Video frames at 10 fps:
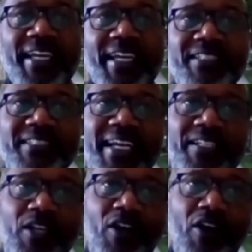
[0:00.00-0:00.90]

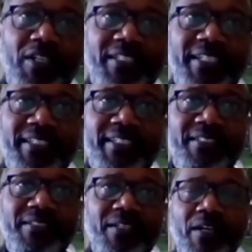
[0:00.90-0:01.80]
events and
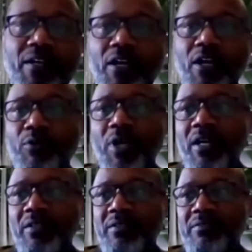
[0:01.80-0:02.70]
causes
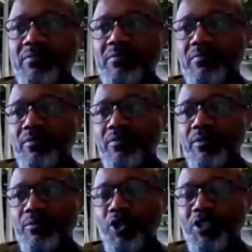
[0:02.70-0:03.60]
around,
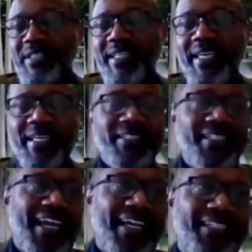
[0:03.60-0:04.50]
mostly
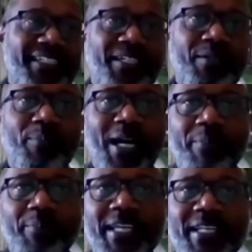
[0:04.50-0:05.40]
in
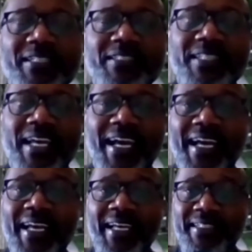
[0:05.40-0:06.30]
Canada, Barbados,
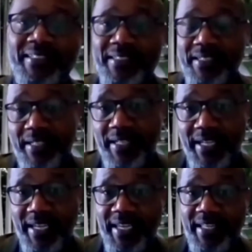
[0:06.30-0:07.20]
and
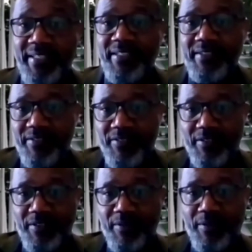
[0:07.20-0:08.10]

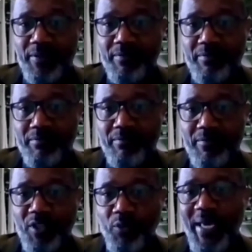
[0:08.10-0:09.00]
in
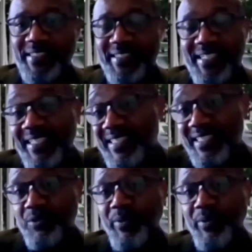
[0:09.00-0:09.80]
the West